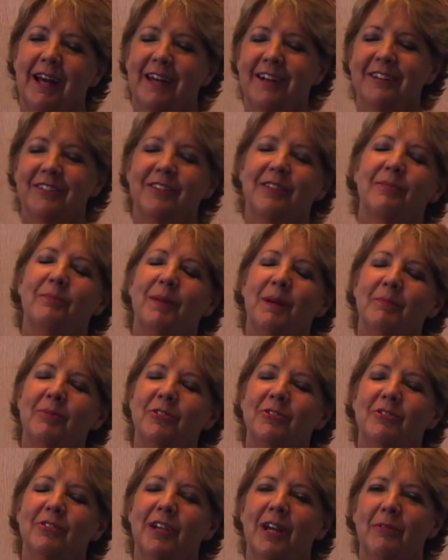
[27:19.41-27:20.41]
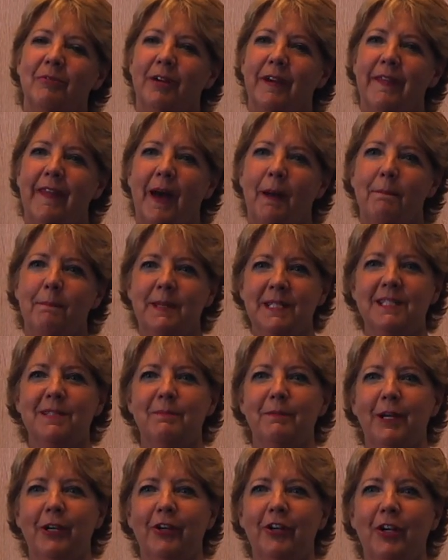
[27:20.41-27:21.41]
I don't know. Remember, Julie, I won that
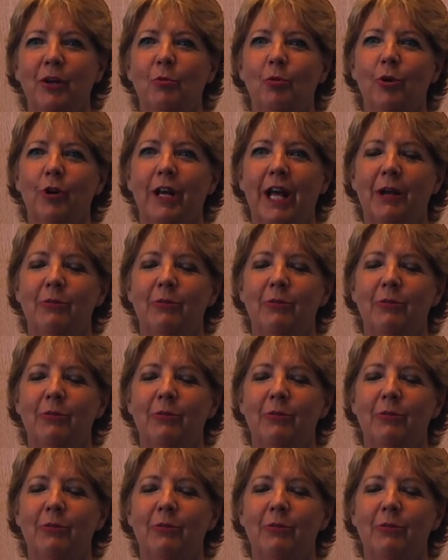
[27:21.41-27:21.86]
Miss Mary Award.